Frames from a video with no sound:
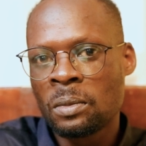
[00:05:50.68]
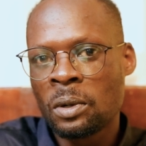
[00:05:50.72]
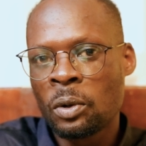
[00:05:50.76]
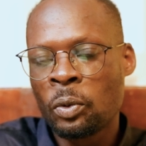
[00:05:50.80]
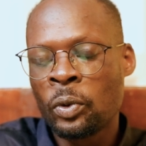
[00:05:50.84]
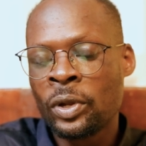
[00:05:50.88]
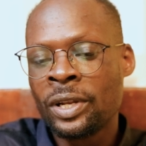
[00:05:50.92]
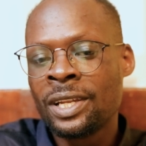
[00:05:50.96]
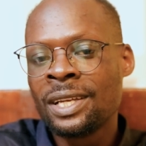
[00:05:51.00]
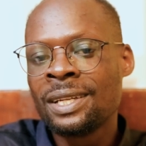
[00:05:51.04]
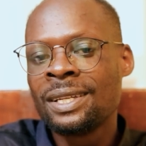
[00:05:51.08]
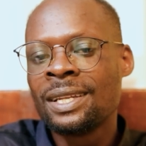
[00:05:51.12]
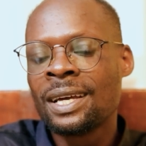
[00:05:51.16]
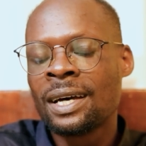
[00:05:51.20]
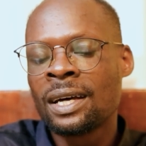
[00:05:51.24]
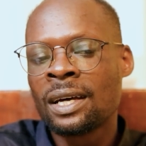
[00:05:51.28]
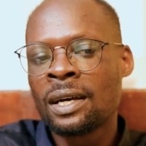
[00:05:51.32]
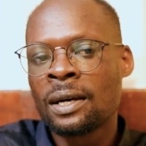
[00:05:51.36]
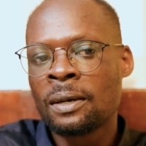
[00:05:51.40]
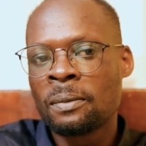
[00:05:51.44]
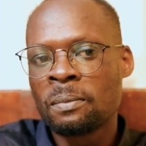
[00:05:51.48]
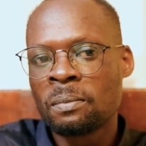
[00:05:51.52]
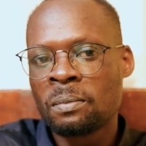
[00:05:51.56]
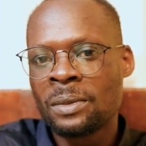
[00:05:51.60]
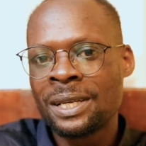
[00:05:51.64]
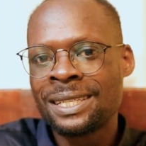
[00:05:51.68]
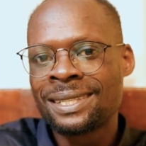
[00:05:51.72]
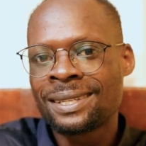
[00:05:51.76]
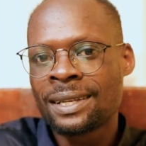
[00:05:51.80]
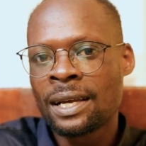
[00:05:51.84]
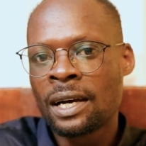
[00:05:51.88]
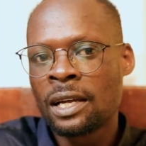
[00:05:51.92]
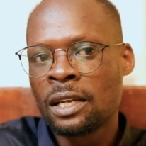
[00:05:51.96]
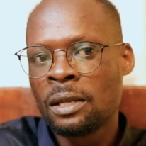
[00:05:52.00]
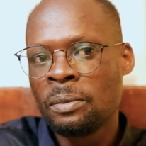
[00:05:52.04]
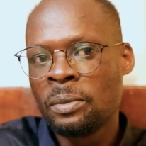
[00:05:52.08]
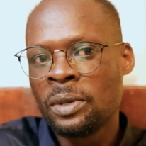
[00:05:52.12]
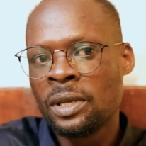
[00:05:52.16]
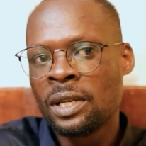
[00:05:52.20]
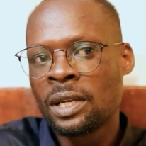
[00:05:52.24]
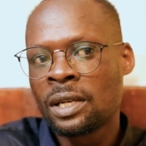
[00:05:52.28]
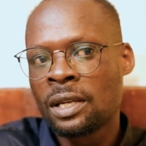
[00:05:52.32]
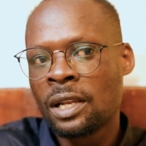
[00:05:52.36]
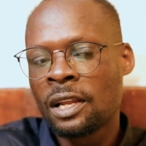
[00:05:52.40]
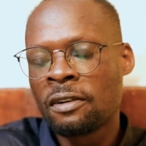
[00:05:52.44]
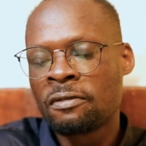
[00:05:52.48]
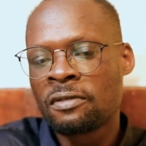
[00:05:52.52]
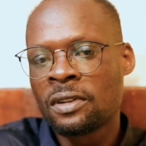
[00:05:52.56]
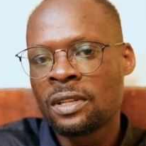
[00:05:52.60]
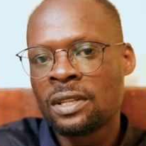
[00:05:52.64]
We did a scan
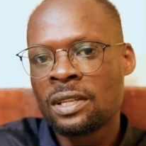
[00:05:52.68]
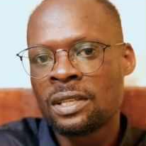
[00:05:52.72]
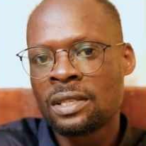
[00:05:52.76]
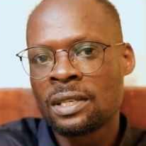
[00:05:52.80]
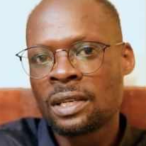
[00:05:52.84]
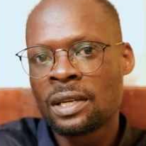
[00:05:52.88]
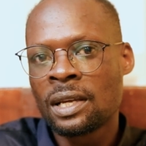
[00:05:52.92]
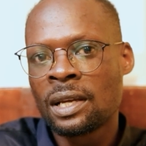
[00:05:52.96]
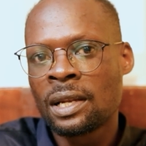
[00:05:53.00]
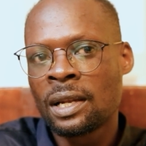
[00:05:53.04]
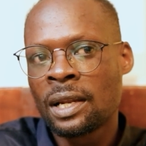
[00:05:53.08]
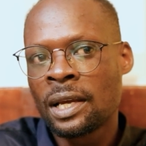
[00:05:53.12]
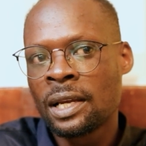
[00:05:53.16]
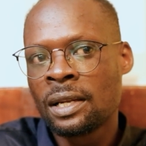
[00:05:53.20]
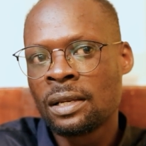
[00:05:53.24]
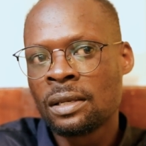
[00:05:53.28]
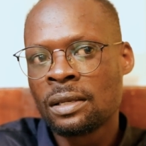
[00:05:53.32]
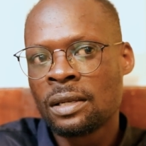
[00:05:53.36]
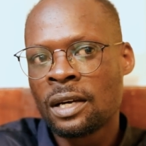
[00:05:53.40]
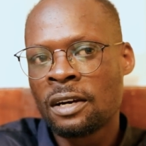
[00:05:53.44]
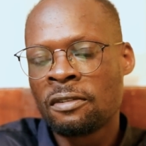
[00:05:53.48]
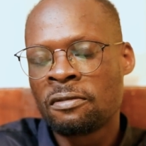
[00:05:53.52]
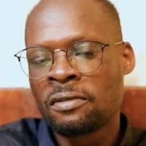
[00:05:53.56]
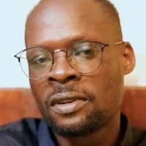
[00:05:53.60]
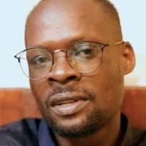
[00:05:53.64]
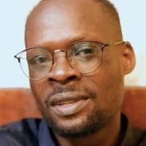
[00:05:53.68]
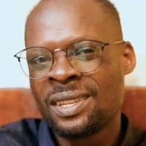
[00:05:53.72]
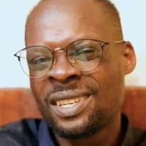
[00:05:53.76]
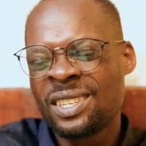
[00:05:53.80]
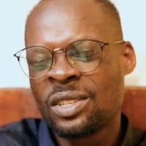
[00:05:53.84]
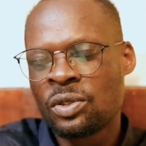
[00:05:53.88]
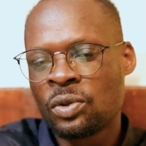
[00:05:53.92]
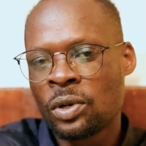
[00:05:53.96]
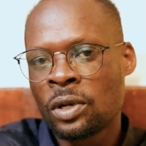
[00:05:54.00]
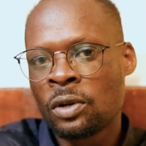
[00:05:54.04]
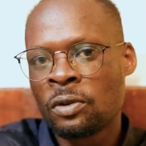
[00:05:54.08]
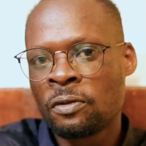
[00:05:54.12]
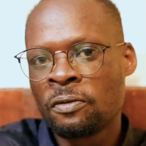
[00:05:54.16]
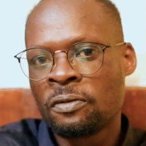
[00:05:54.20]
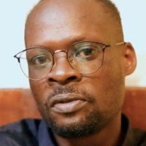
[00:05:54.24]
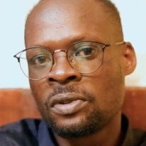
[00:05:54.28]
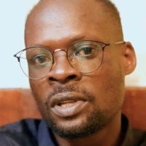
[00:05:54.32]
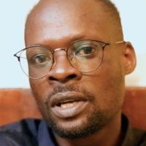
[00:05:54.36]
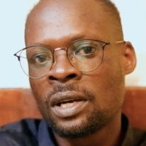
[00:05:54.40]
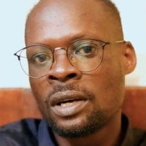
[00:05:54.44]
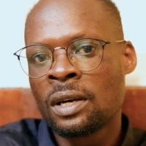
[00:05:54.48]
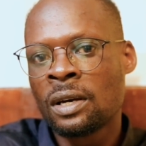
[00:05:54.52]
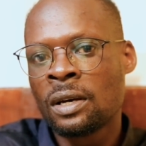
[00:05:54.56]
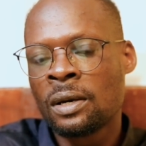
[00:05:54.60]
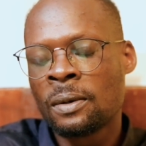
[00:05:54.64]
immediately after the second line, after the
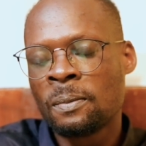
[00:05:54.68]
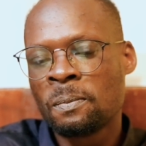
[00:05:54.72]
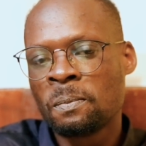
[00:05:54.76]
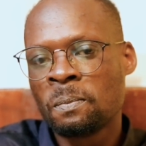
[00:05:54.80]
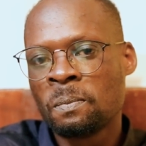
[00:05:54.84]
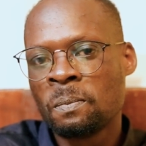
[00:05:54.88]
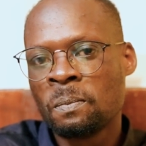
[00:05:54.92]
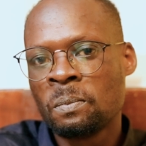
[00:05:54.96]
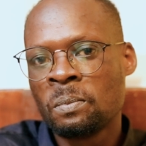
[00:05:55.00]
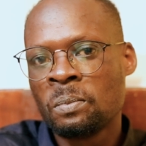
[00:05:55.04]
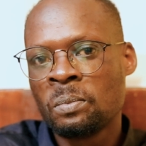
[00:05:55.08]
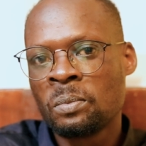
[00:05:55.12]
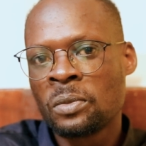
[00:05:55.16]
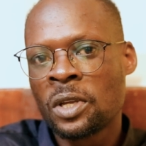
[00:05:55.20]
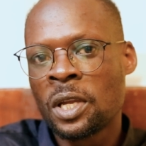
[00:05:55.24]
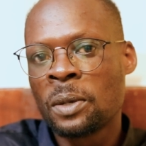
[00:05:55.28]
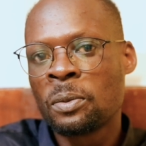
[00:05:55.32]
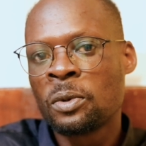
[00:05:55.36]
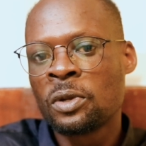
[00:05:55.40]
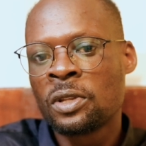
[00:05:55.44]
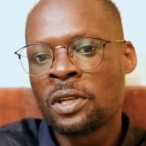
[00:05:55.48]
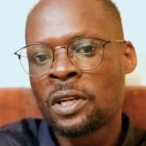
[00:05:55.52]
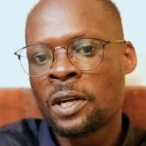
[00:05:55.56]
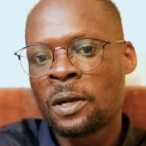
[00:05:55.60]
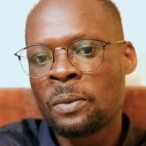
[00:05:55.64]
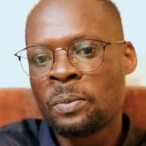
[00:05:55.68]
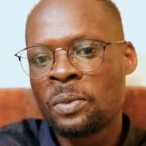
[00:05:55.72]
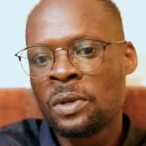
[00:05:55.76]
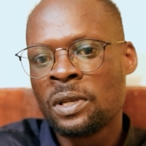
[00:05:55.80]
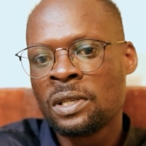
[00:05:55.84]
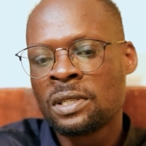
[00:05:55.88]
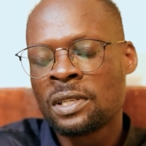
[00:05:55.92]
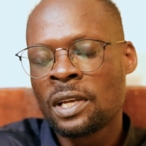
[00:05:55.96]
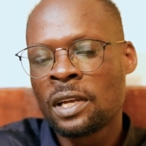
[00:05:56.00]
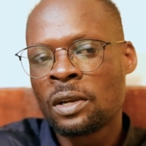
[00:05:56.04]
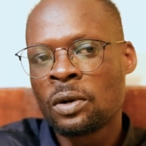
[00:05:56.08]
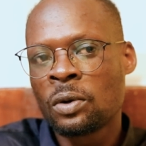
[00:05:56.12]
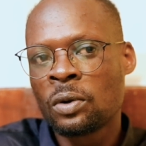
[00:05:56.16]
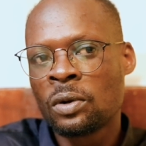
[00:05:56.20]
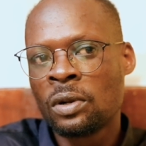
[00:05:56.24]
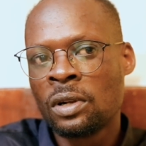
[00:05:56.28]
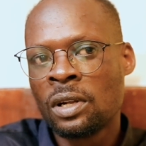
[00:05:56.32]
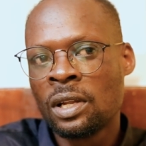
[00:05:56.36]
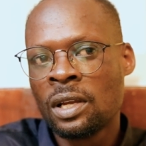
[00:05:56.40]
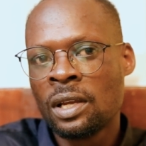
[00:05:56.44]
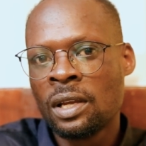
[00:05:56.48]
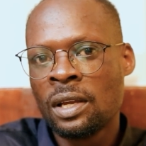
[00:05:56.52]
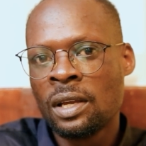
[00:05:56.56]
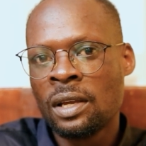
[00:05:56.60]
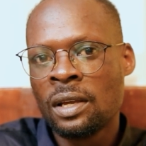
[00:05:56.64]
12th chemotherapy cycle,
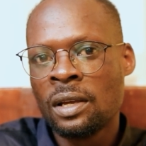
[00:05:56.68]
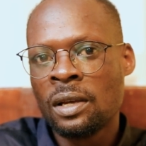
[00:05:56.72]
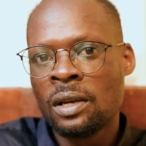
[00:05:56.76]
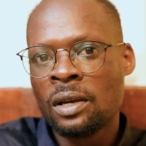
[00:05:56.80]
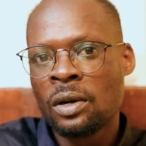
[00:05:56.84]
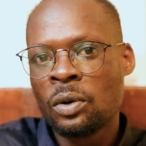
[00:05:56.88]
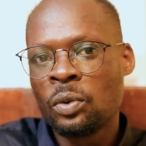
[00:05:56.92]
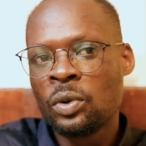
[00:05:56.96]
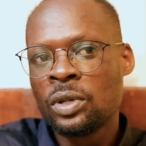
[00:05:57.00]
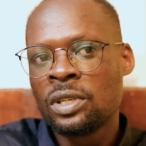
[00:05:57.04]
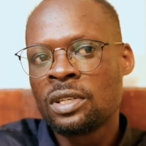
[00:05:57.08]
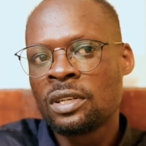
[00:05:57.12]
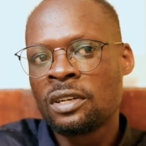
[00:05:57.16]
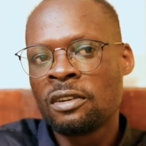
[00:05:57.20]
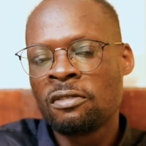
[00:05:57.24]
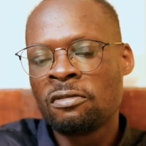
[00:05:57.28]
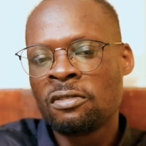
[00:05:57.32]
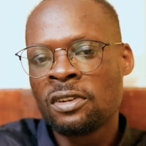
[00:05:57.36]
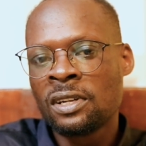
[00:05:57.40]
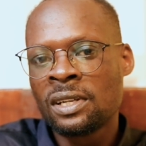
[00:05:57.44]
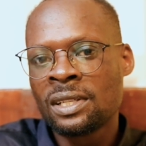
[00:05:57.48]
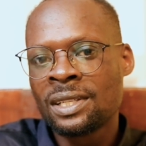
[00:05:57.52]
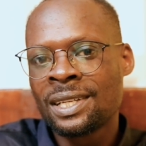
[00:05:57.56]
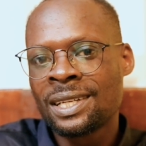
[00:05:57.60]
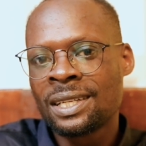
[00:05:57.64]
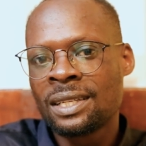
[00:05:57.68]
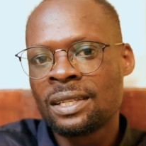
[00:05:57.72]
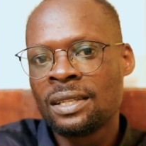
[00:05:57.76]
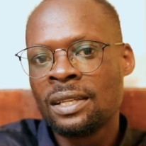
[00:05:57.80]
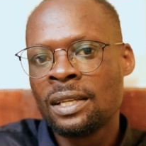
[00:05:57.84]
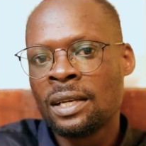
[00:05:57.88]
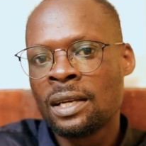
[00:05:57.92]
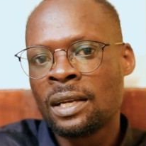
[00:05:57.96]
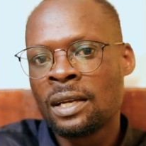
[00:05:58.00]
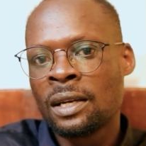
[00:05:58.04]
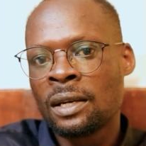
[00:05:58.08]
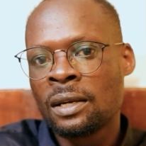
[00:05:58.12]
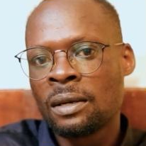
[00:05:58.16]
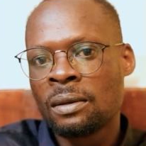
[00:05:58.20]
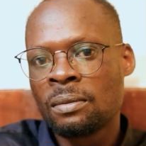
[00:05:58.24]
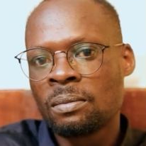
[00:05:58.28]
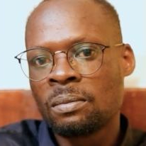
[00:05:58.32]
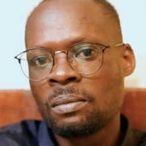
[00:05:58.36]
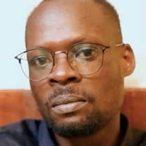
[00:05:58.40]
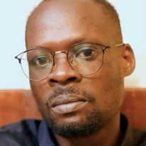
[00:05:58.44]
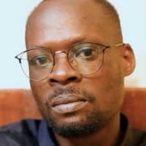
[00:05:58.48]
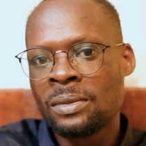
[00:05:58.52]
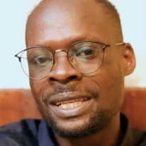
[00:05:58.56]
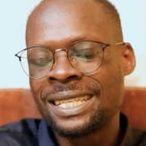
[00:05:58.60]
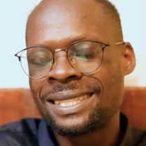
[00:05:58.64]
which revealed that
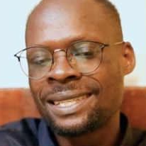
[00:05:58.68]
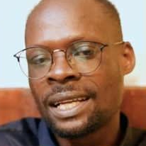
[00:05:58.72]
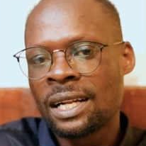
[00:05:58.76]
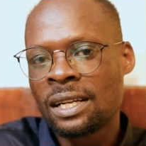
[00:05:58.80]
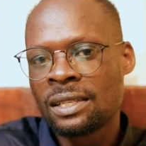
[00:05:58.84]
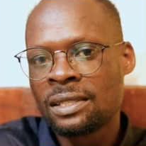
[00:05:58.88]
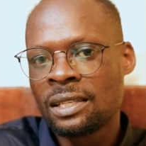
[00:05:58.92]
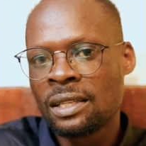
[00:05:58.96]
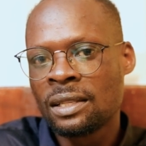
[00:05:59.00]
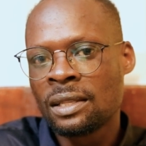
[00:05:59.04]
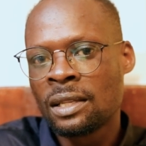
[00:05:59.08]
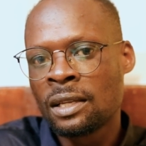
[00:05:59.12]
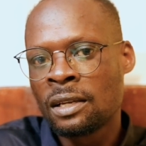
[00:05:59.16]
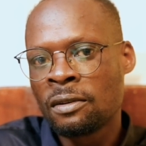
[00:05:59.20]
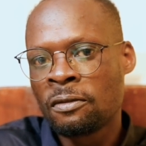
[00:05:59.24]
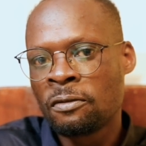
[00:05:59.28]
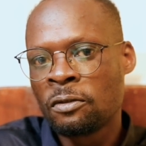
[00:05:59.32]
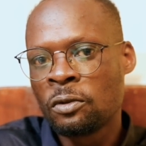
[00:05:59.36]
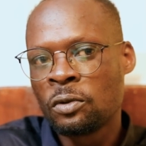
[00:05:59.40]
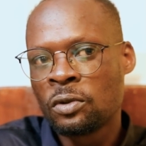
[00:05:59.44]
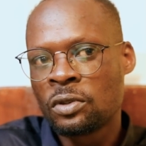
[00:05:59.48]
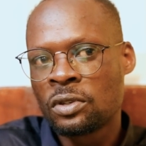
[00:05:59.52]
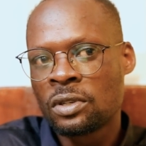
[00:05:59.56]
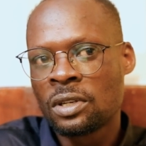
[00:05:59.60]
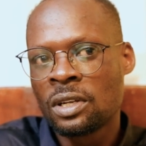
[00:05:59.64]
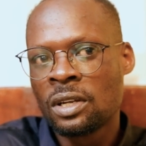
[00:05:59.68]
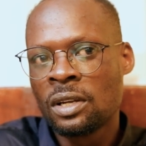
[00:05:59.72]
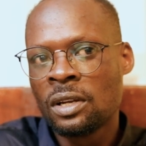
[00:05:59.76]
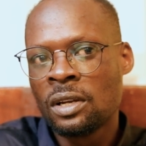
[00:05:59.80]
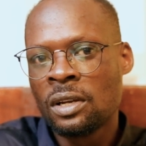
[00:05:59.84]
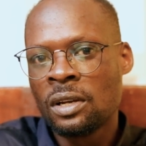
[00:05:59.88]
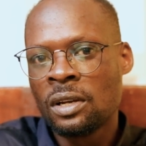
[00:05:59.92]
the cells in the foot